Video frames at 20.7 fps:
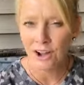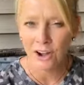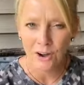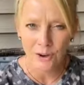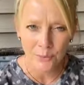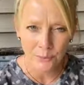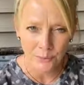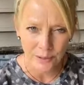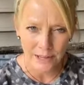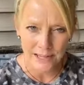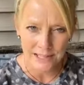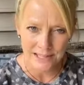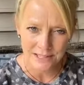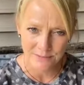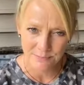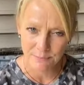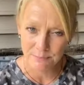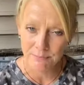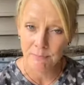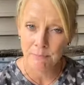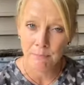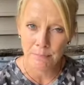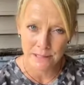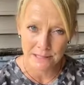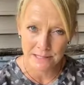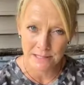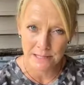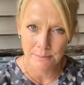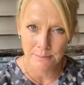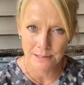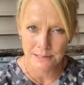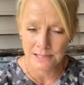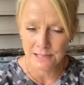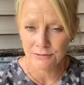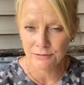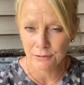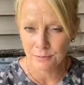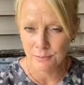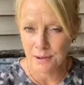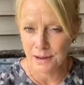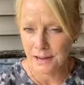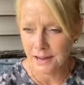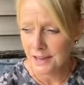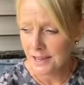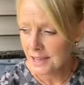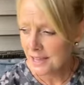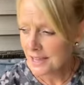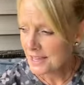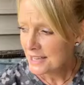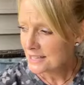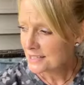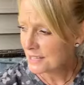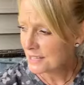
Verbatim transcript: always busy, busy for me.